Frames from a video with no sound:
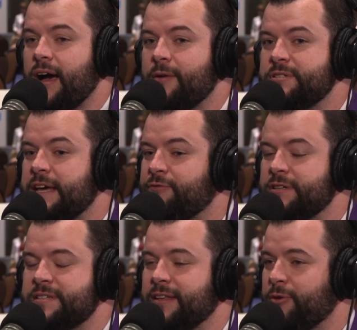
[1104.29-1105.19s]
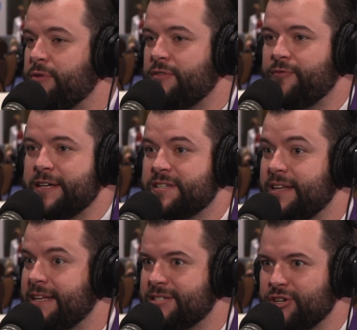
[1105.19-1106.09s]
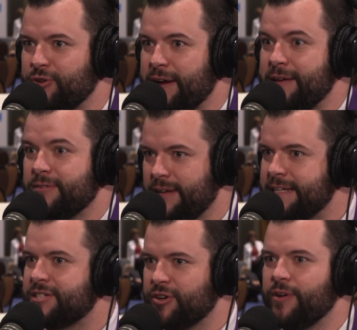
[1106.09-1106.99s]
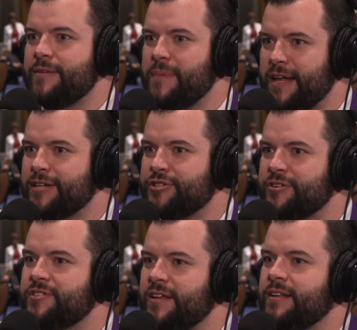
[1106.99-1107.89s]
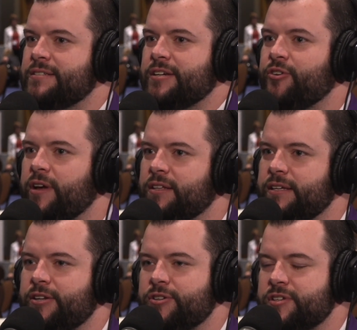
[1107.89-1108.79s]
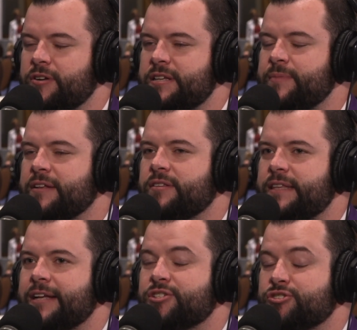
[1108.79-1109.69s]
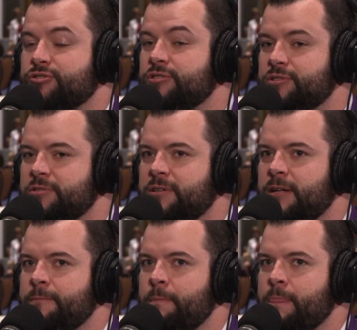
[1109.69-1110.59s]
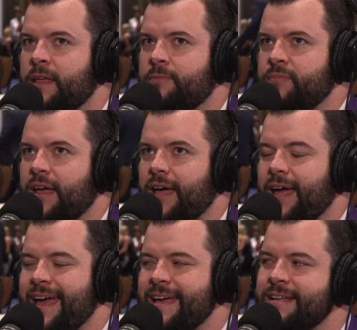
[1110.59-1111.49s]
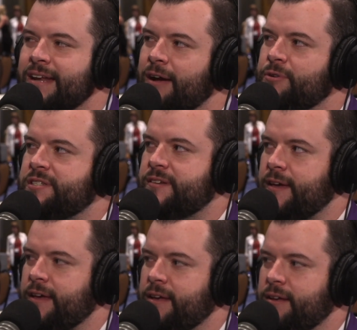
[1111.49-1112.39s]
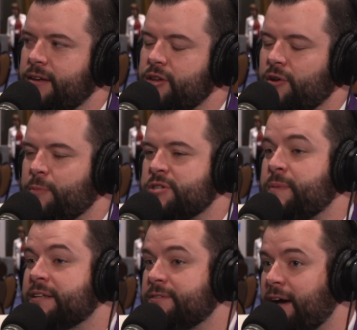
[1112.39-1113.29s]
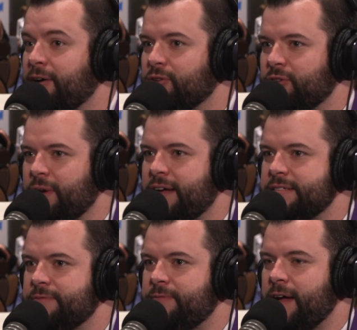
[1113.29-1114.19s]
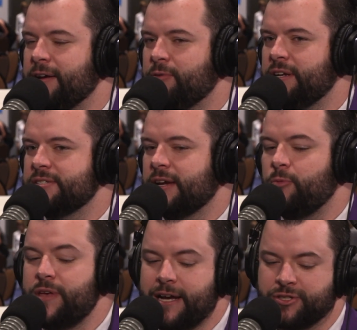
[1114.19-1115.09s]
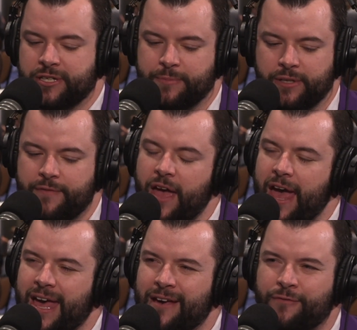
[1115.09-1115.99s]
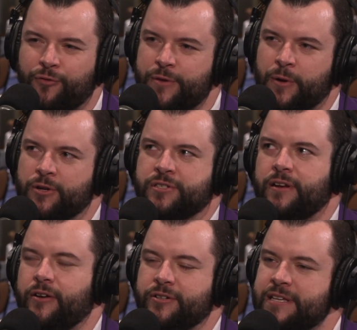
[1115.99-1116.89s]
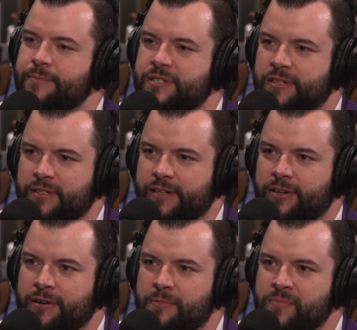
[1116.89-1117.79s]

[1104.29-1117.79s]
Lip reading: I would definitely say we've invested into great managers and into great leaders in our team. That's true. And I would say, a perspective I hold, the way I define it, Gwen, is we actually believe every person on our team is a leader.